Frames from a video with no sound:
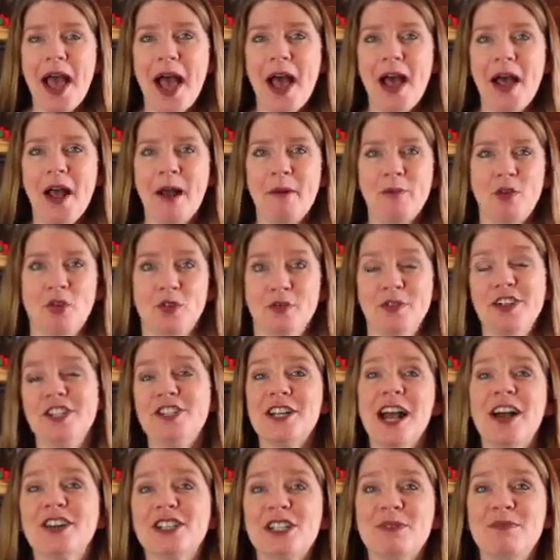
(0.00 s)
or
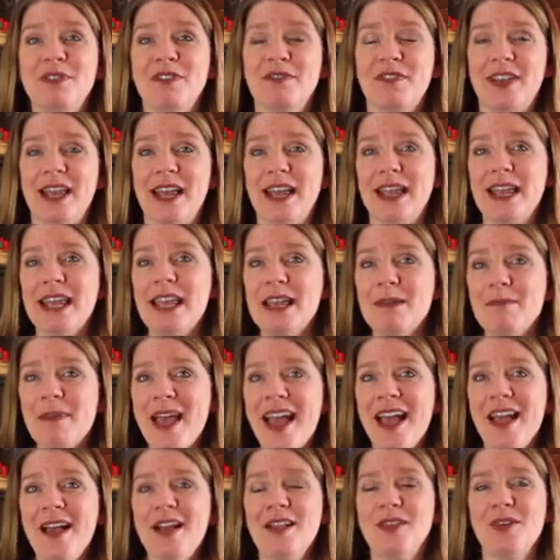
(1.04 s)
reach out to me via
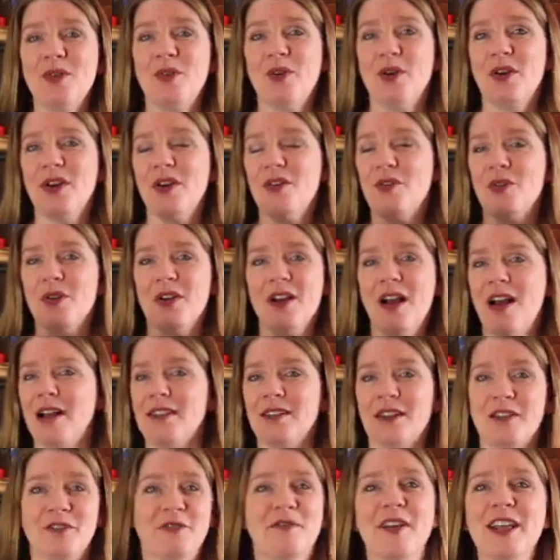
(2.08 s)
email or on
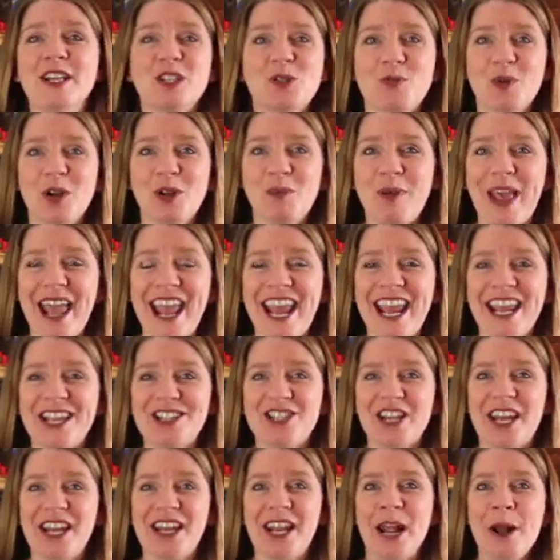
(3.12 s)
our Facebook
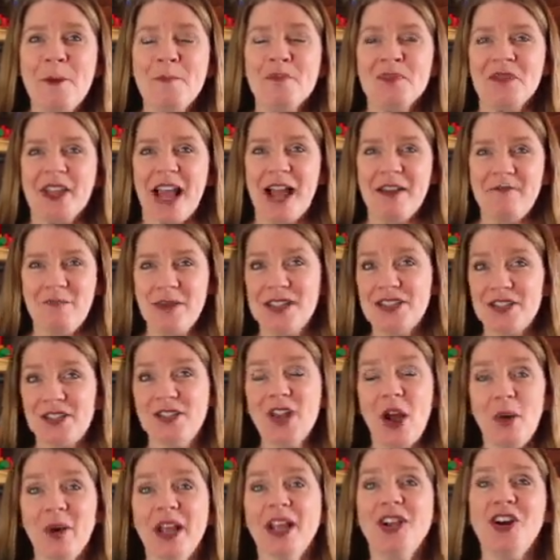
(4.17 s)
page, and I've been
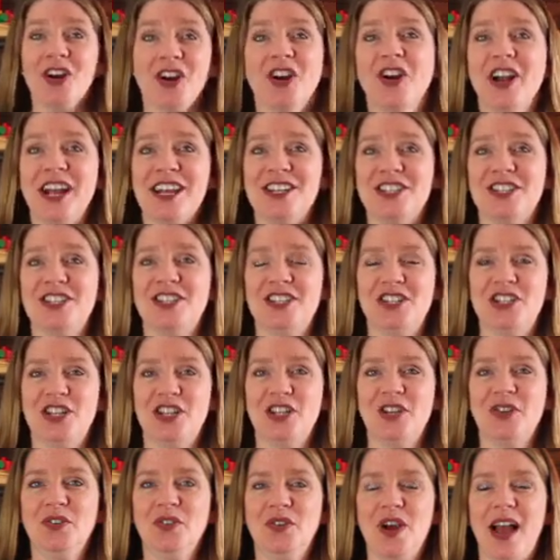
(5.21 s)
so encouraged
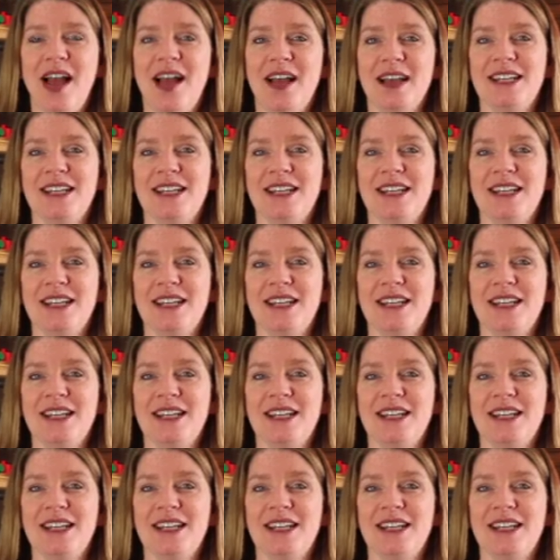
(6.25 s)
to